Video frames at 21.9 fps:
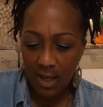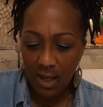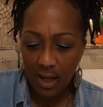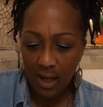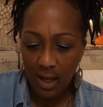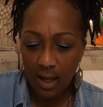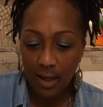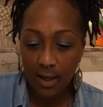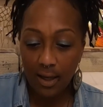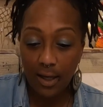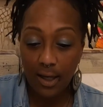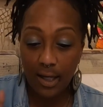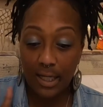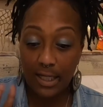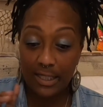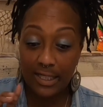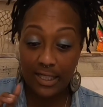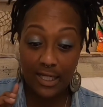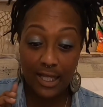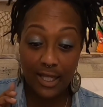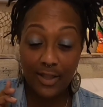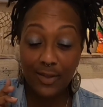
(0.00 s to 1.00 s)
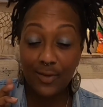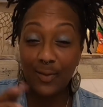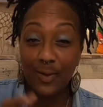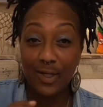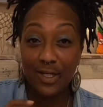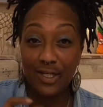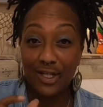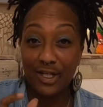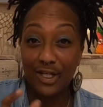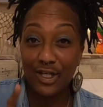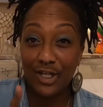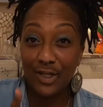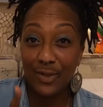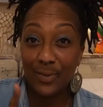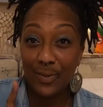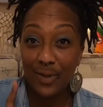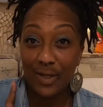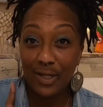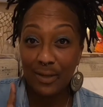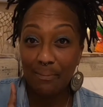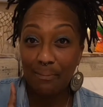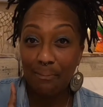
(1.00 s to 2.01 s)
Another one, good
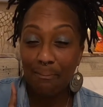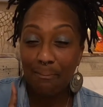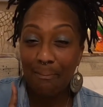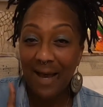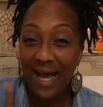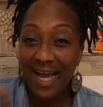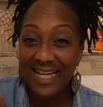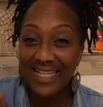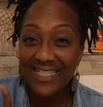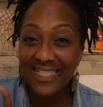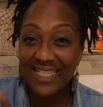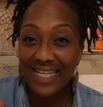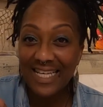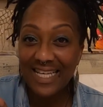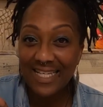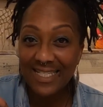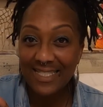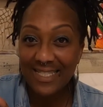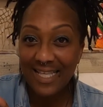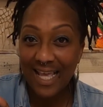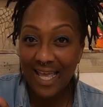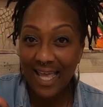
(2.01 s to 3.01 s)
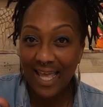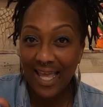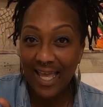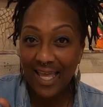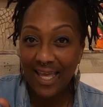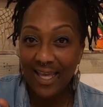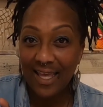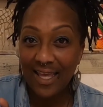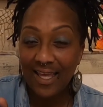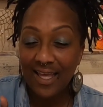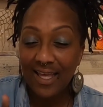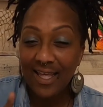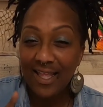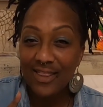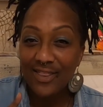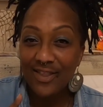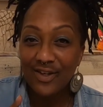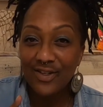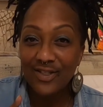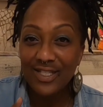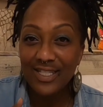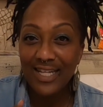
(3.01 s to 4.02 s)
one, My TSA.
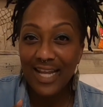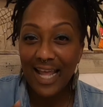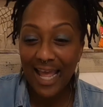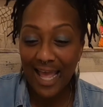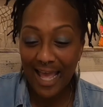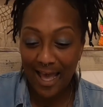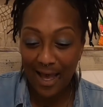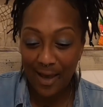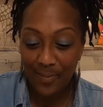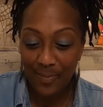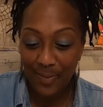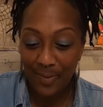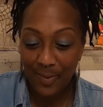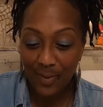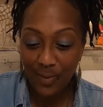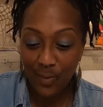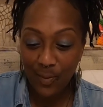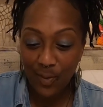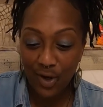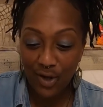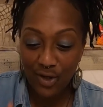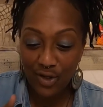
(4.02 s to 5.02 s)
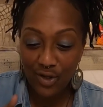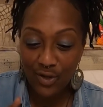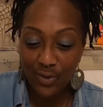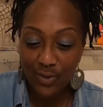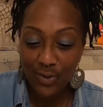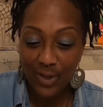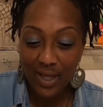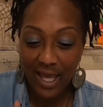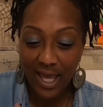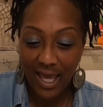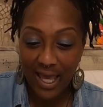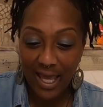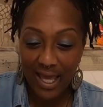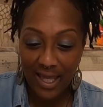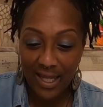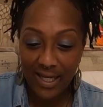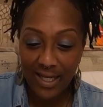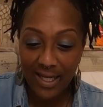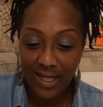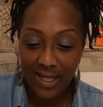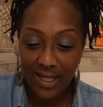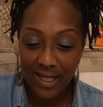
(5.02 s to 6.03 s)
There's an app where you
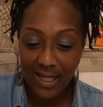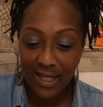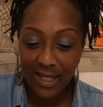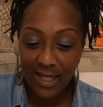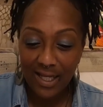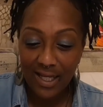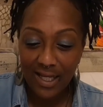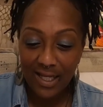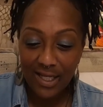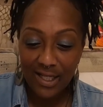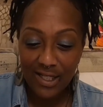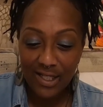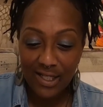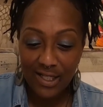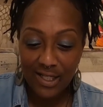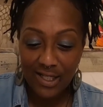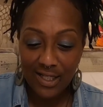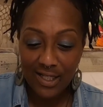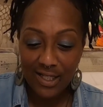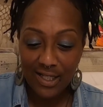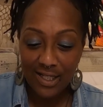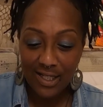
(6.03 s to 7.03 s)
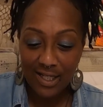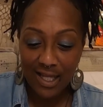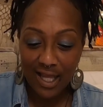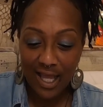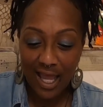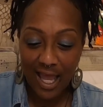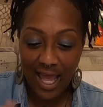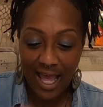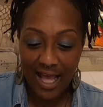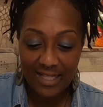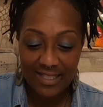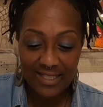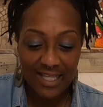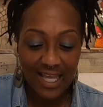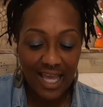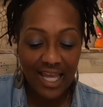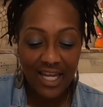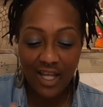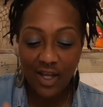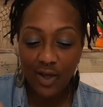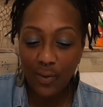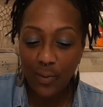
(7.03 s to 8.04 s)
can ask
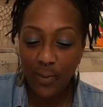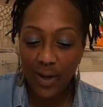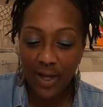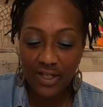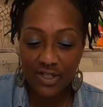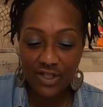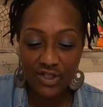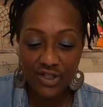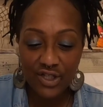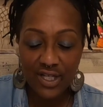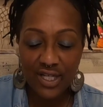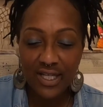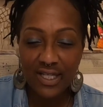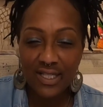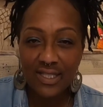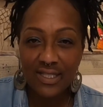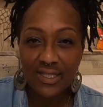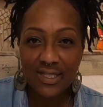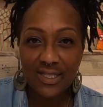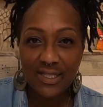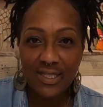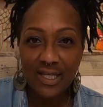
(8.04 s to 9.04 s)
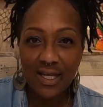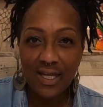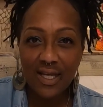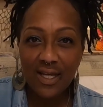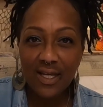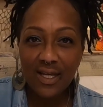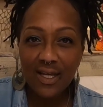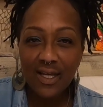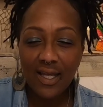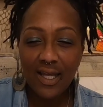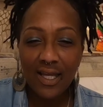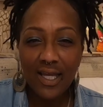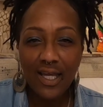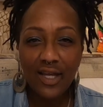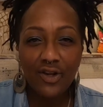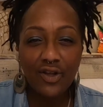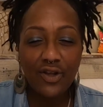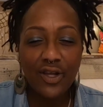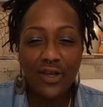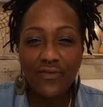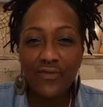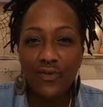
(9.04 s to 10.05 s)
any questions.
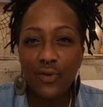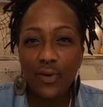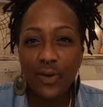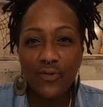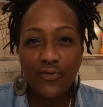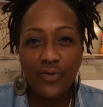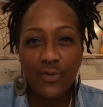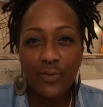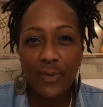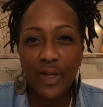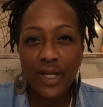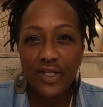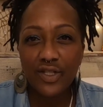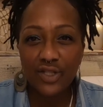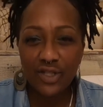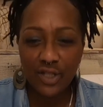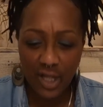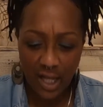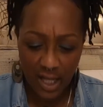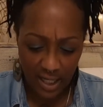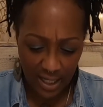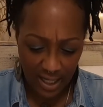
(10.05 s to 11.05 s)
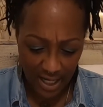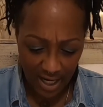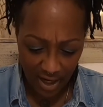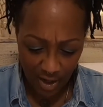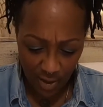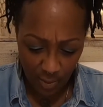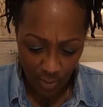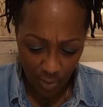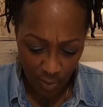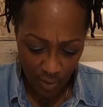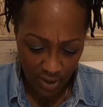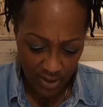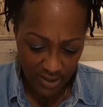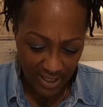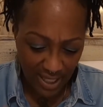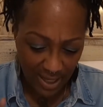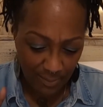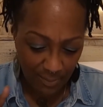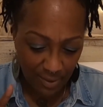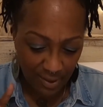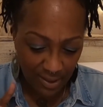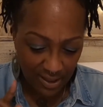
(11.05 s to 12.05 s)
It'll give you information on airports. I
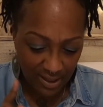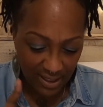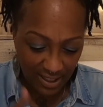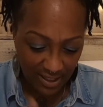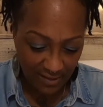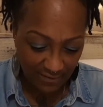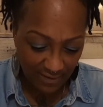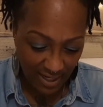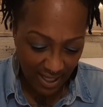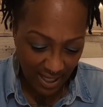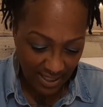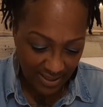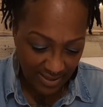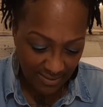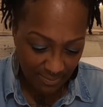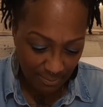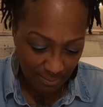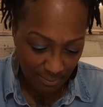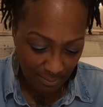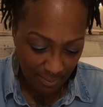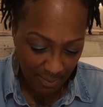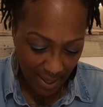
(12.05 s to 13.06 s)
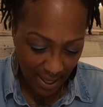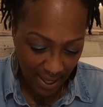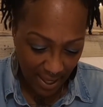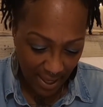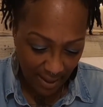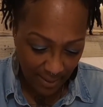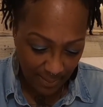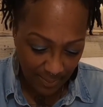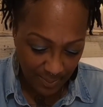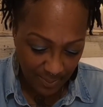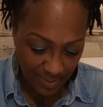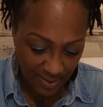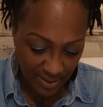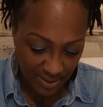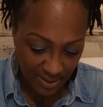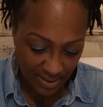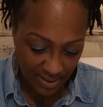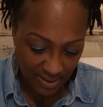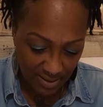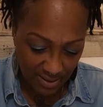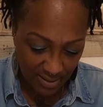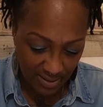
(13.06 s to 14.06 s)
believe it has
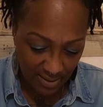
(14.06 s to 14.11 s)
maps.